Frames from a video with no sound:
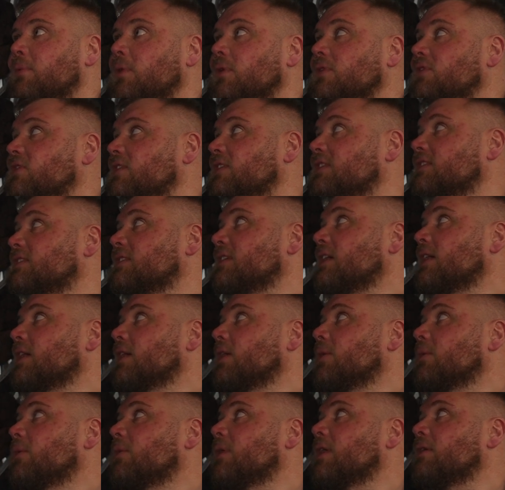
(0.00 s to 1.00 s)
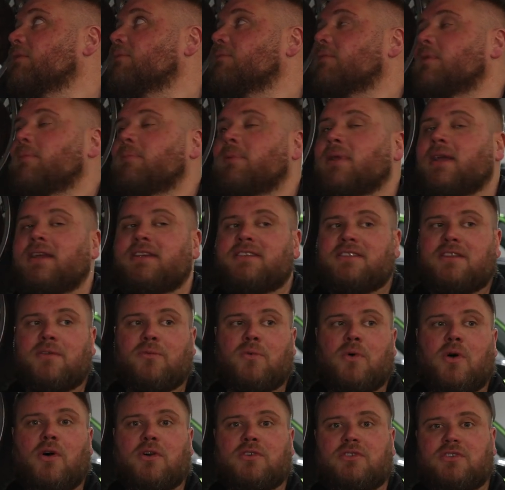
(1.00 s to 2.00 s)
bushes. We haven't replaced the
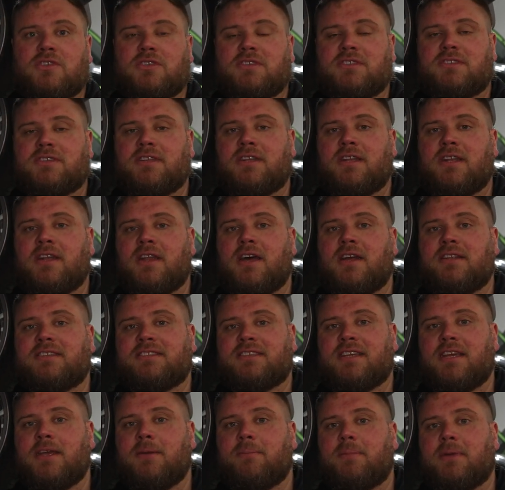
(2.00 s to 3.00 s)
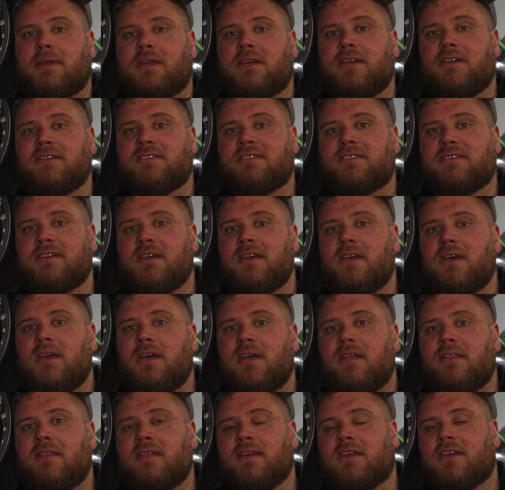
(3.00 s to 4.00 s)
washers and nuts here because
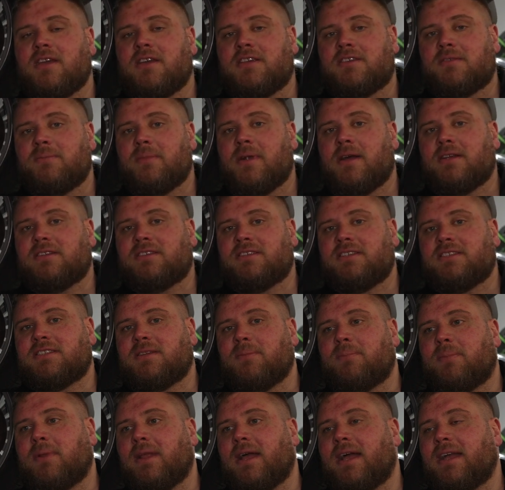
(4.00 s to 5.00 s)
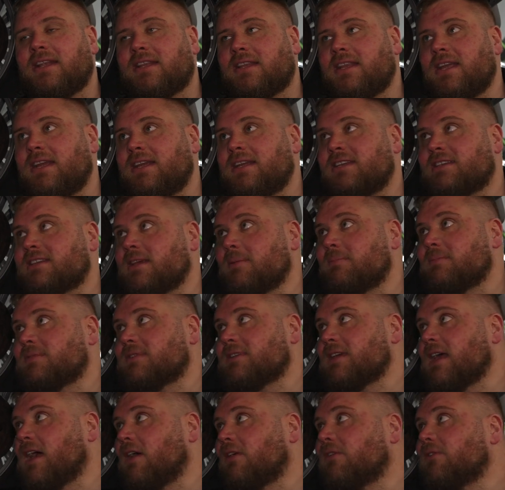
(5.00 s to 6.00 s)
the customer actually supplied these
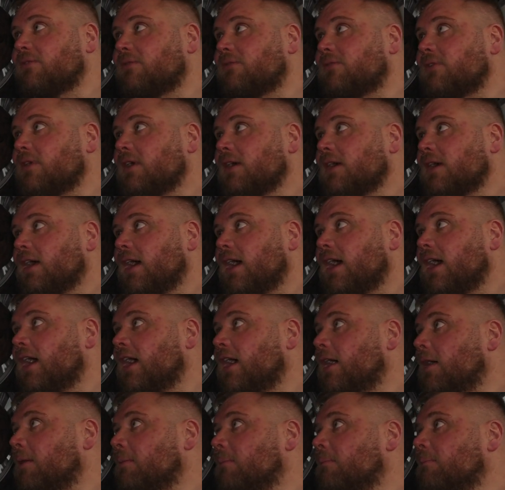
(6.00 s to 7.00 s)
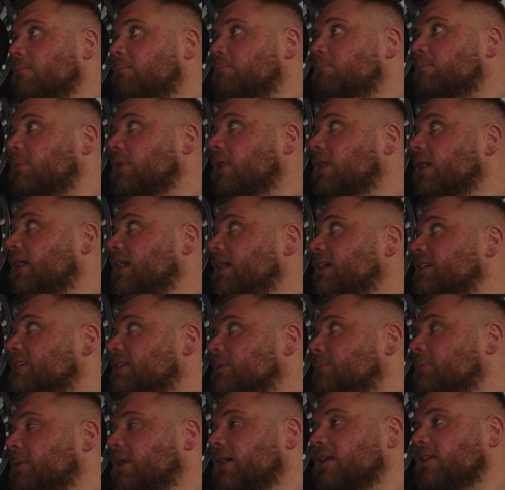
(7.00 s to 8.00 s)
himself, but he
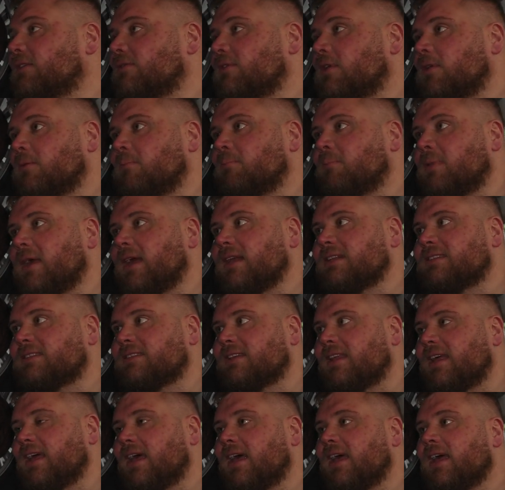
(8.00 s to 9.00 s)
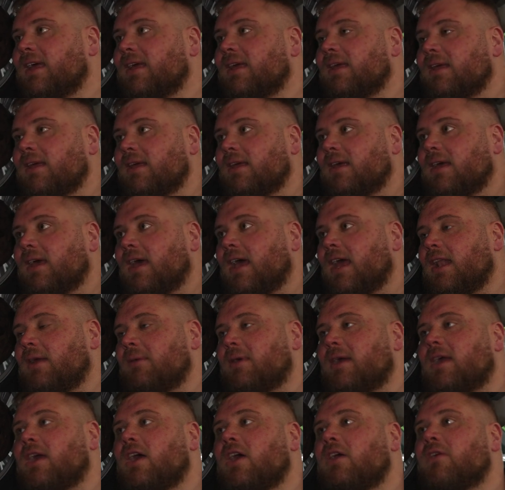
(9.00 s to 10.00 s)
supplied the wrong bits there.
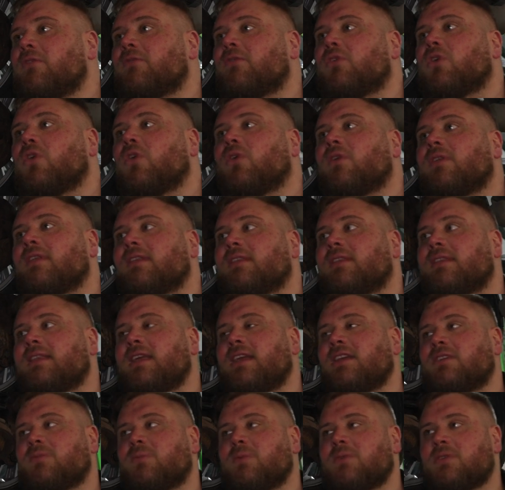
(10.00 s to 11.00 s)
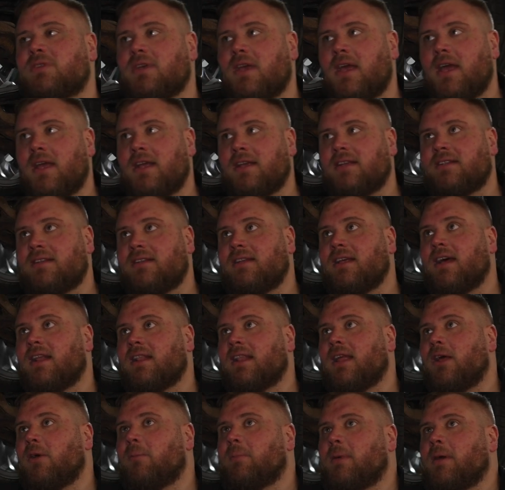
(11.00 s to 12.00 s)
Anyway, overall, this was a
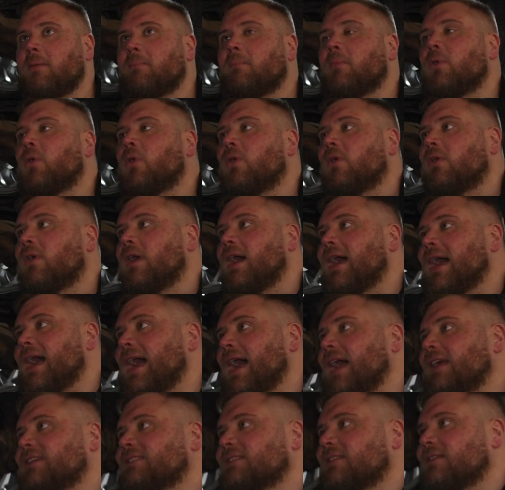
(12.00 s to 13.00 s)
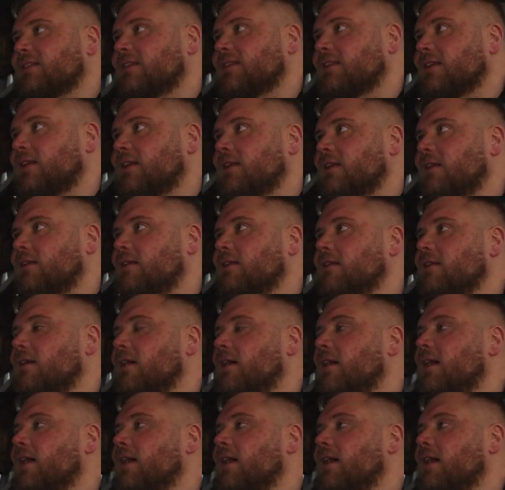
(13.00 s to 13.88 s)
little bit more hassle than